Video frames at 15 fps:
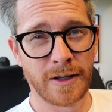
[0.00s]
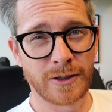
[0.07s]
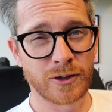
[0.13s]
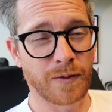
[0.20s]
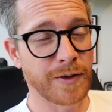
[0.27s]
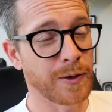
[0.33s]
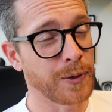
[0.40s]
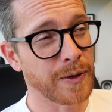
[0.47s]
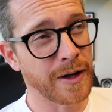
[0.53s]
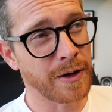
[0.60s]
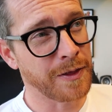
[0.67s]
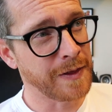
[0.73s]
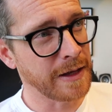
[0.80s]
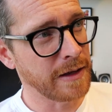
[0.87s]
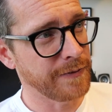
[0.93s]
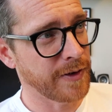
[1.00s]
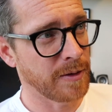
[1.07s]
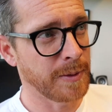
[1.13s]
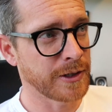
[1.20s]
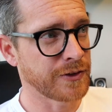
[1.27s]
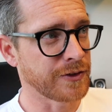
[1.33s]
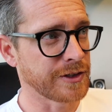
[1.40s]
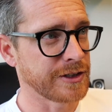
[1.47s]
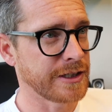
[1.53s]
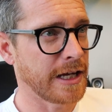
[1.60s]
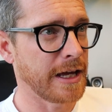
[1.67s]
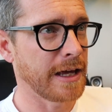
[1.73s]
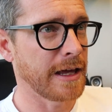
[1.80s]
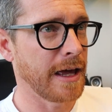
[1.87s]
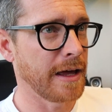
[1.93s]
So if you were there, thank you very much for
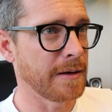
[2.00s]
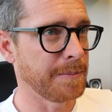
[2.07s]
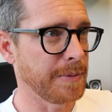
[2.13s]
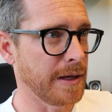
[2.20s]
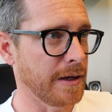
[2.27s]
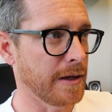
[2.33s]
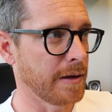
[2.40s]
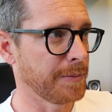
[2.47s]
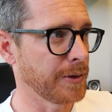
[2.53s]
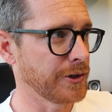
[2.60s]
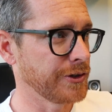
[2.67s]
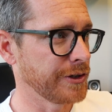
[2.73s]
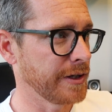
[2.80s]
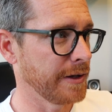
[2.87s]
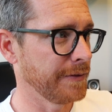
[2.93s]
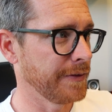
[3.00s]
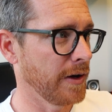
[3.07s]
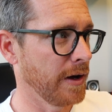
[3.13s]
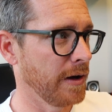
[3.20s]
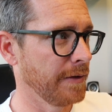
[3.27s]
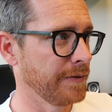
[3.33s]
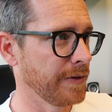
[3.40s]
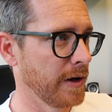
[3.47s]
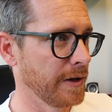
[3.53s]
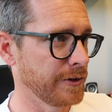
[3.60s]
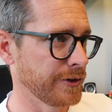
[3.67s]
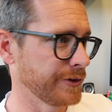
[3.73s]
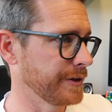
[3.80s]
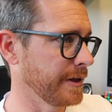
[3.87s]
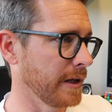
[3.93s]
staying and being appreciative of
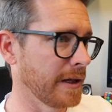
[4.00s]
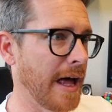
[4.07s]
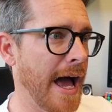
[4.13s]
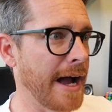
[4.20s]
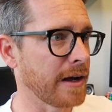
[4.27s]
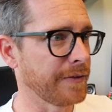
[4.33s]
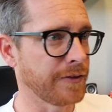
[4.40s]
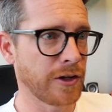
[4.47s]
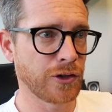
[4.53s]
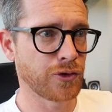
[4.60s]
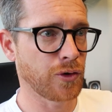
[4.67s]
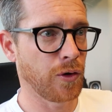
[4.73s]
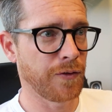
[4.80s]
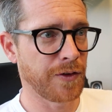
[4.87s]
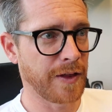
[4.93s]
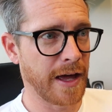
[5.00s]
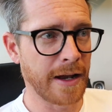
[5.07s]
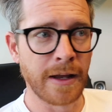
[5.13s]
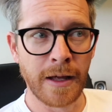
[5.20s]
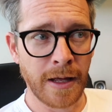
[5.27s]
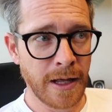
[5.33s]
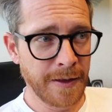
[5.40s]
just the lack of control for that.